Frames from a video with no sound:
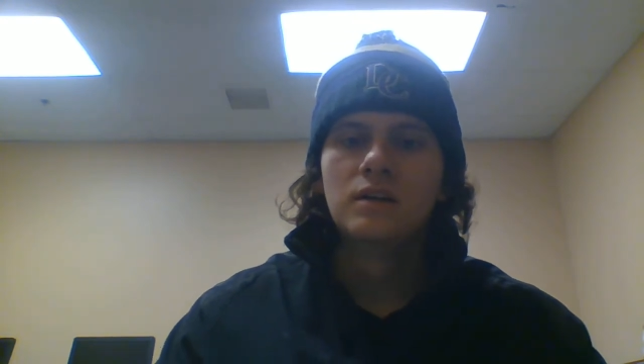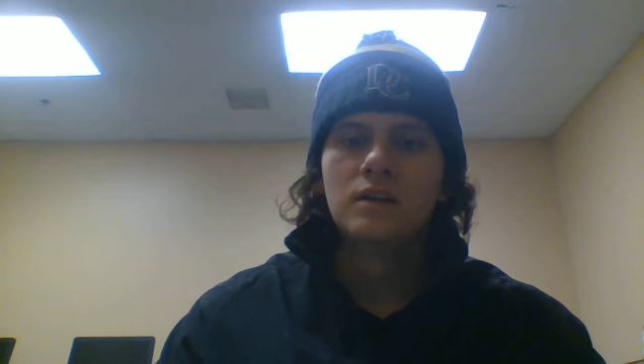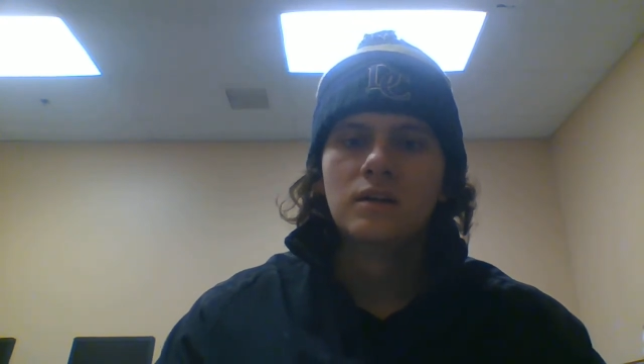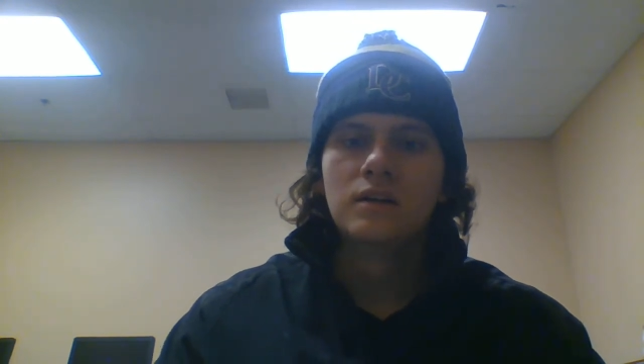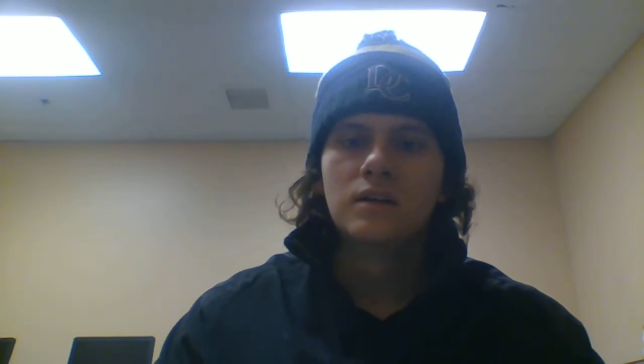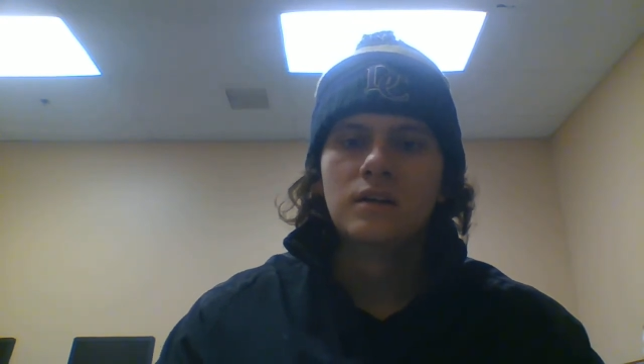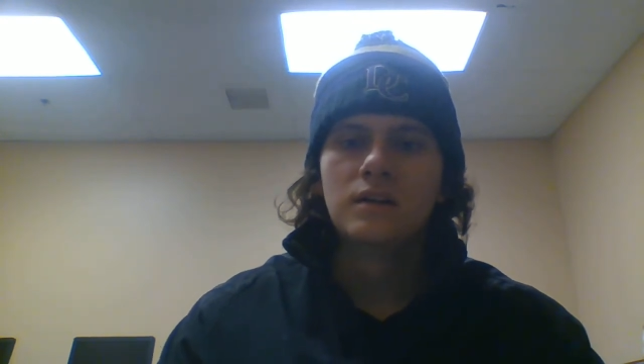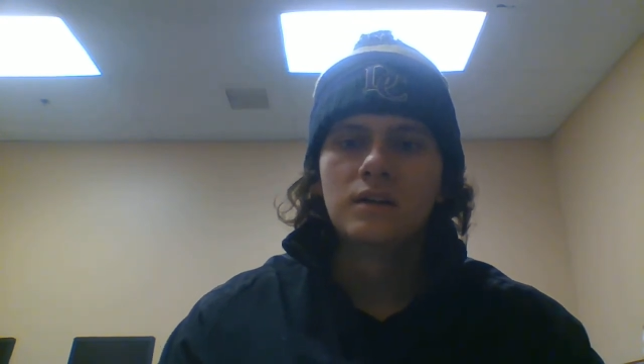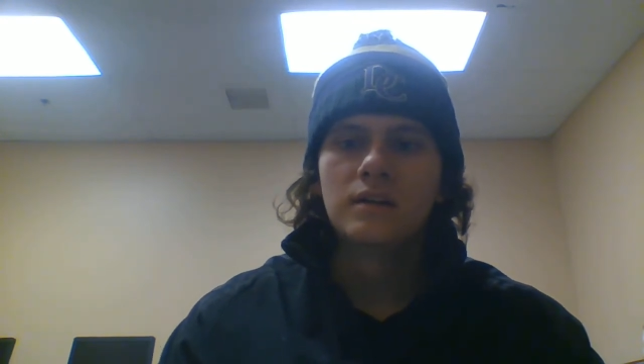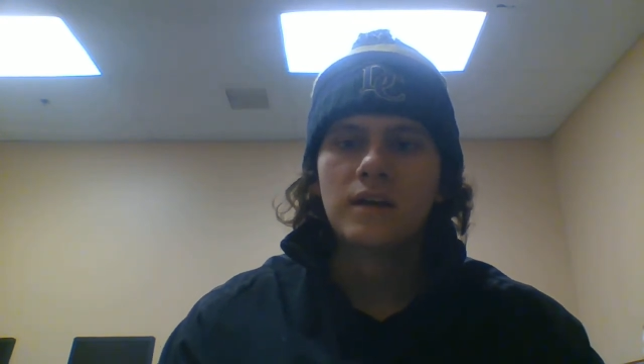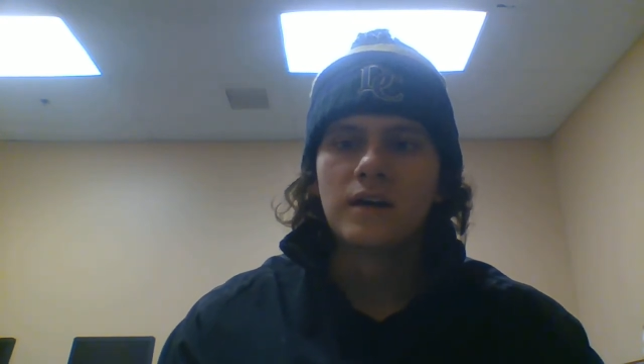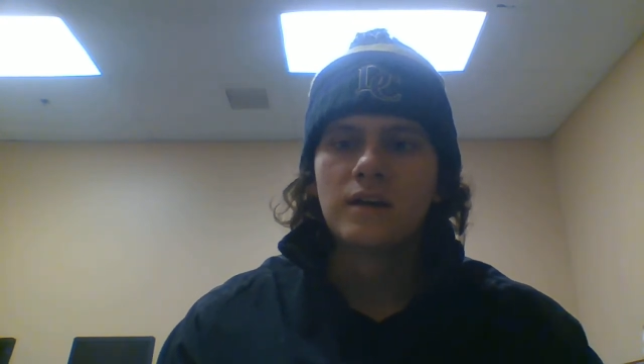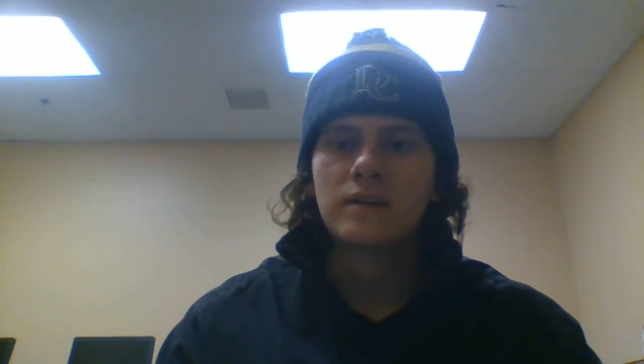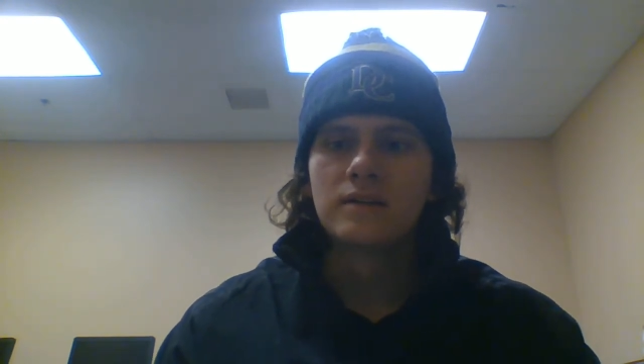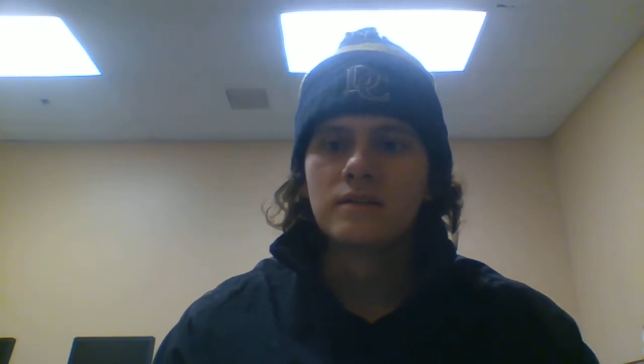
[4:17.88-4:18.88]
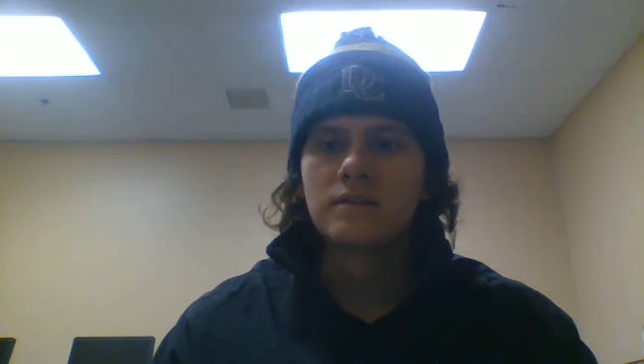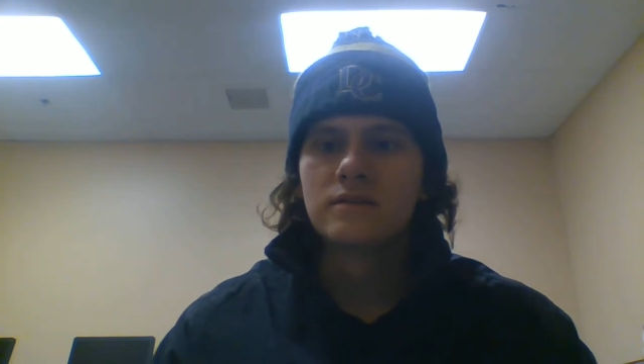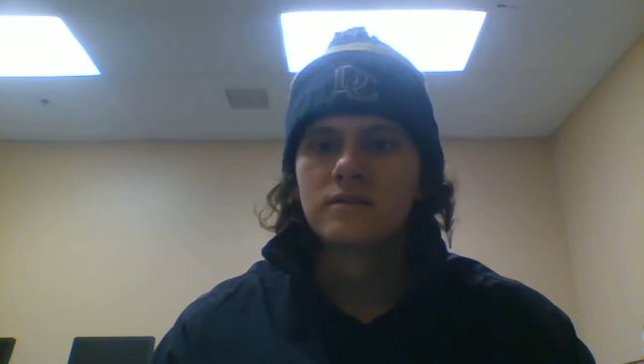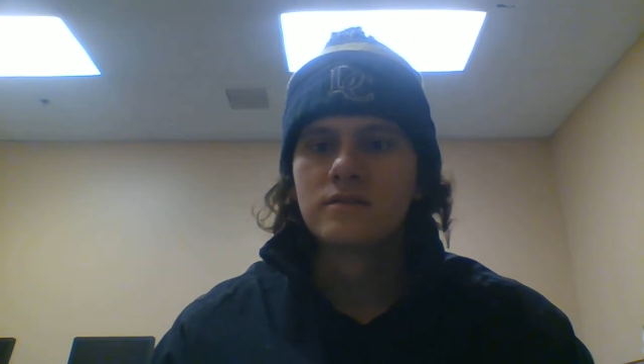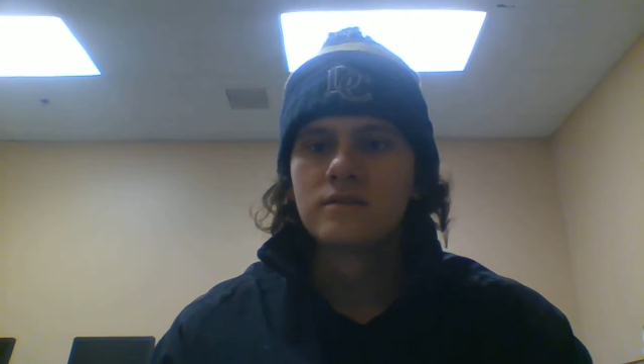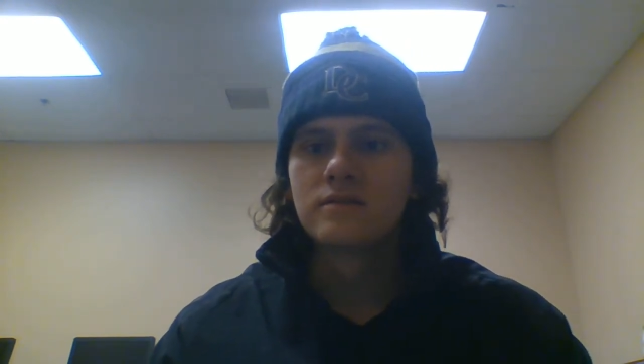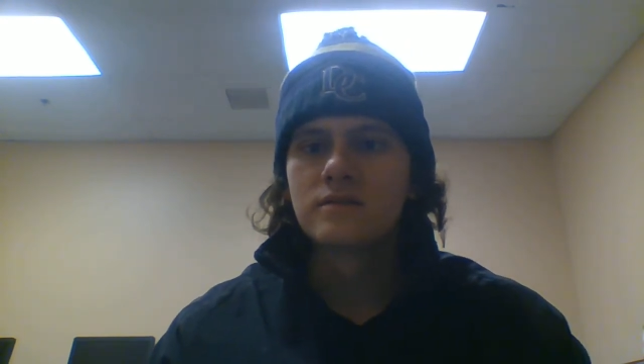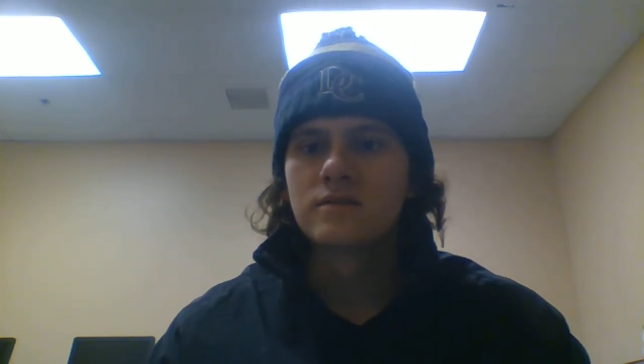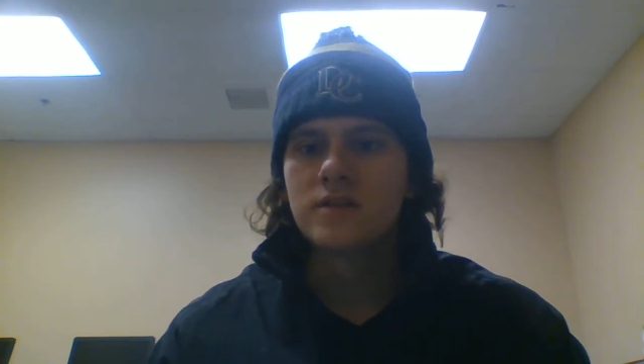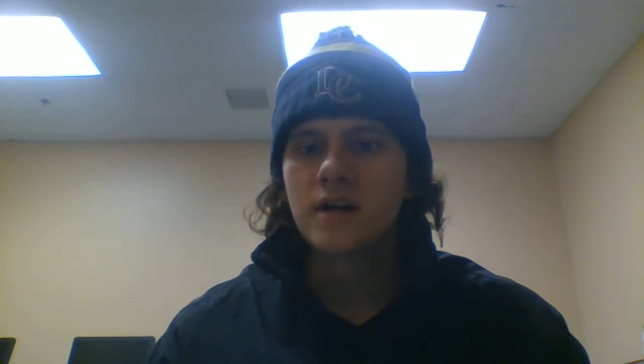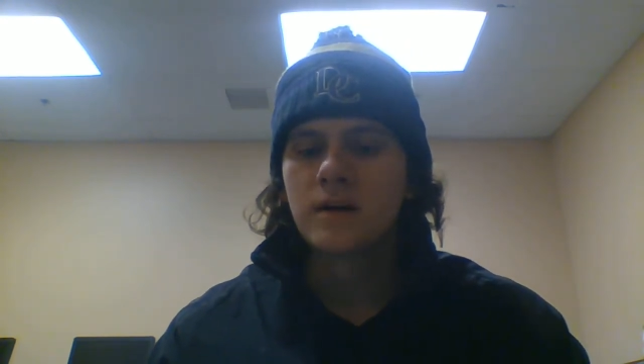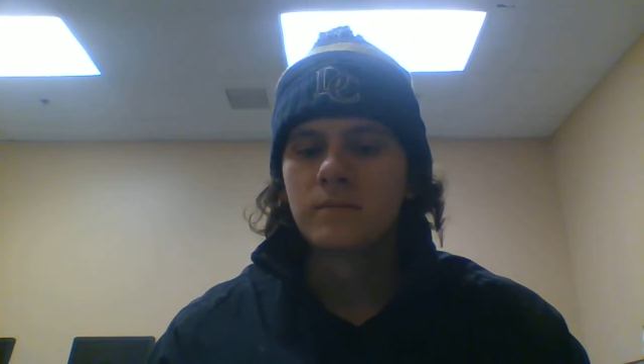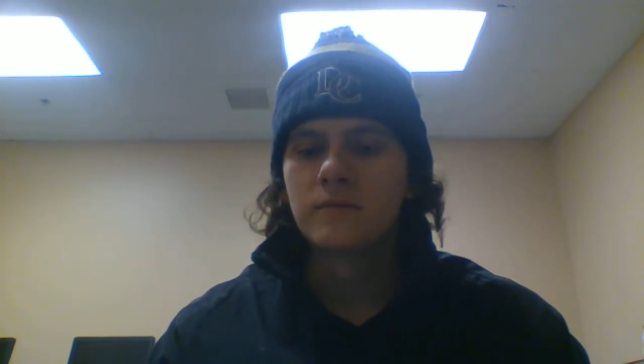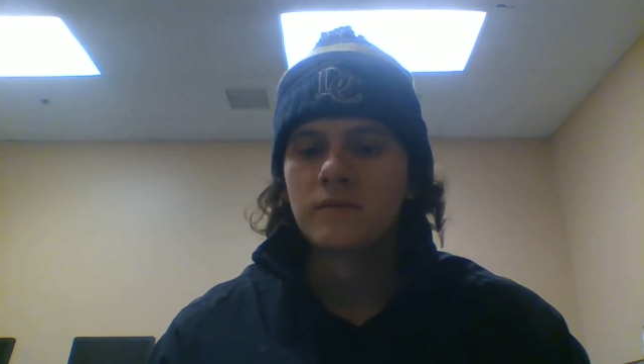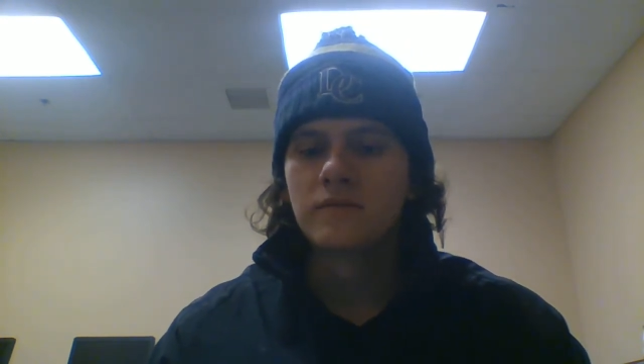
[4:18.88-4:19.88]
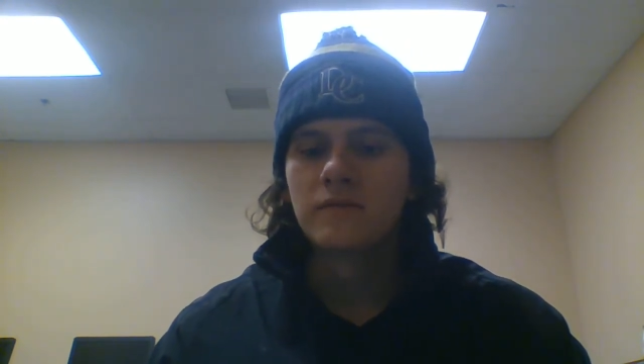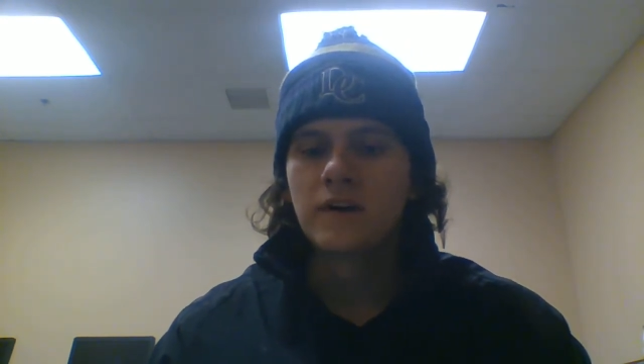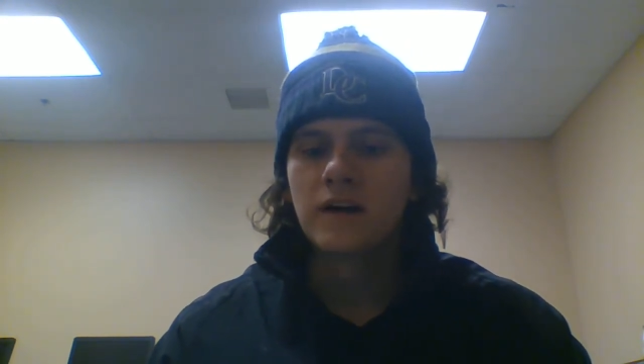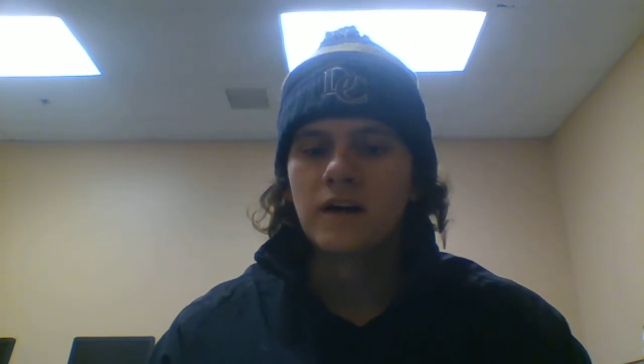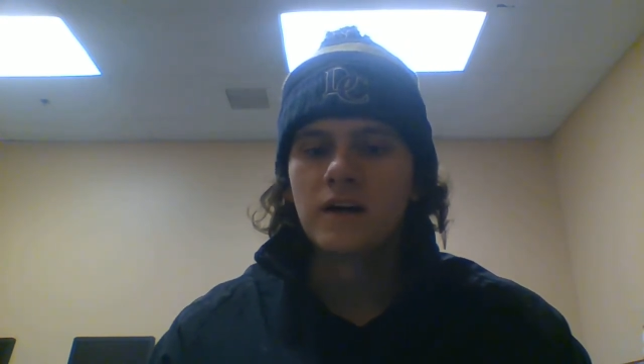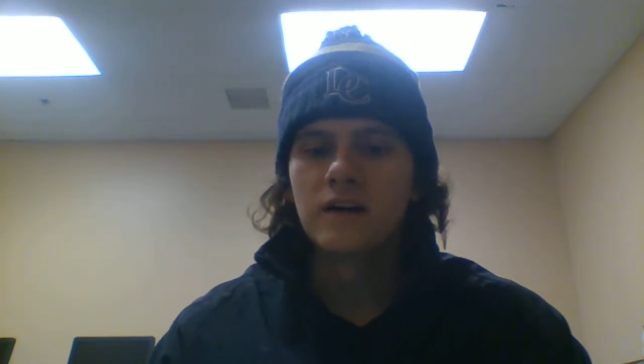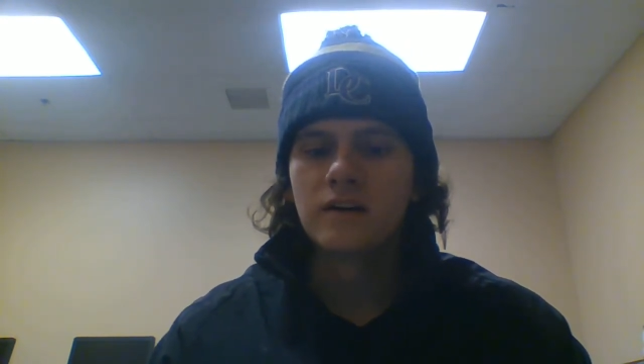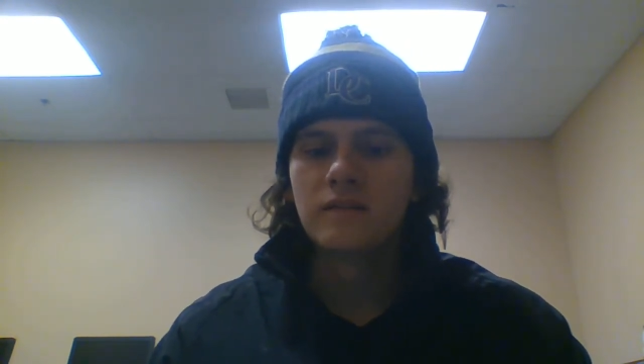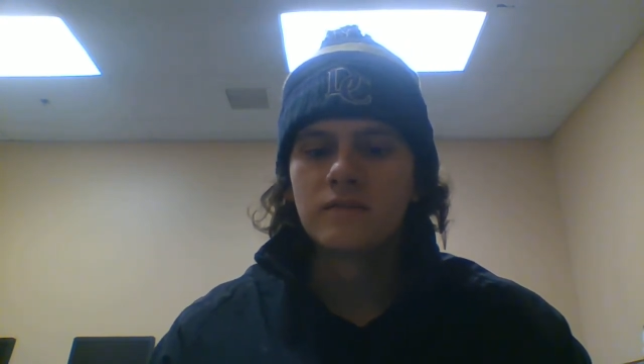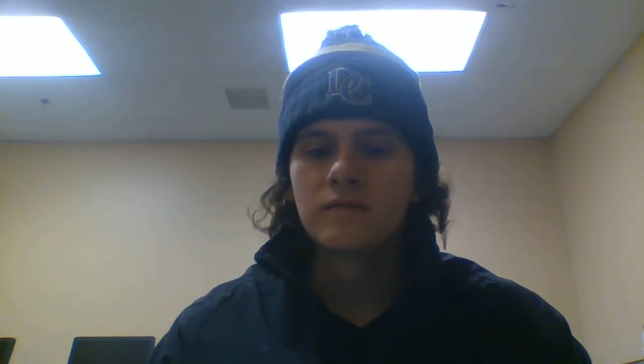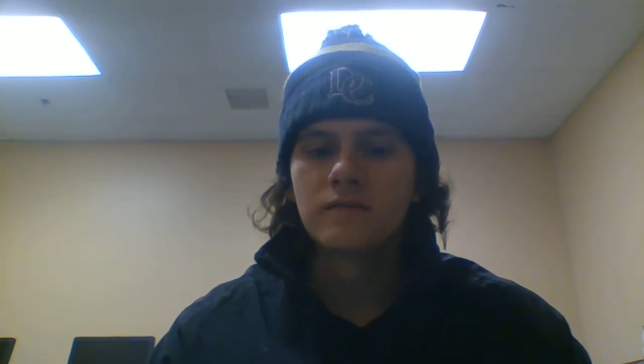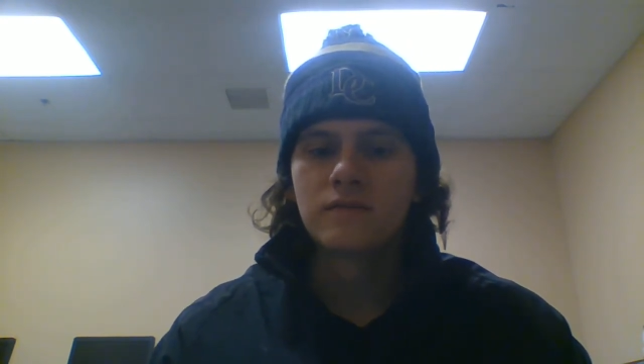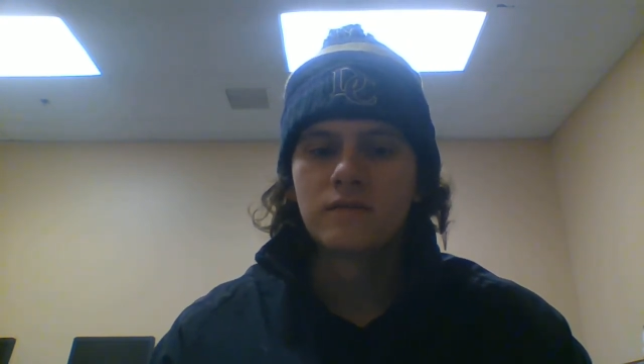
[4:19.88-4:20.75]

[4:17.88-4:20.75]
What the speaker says: And then that is chapter 5.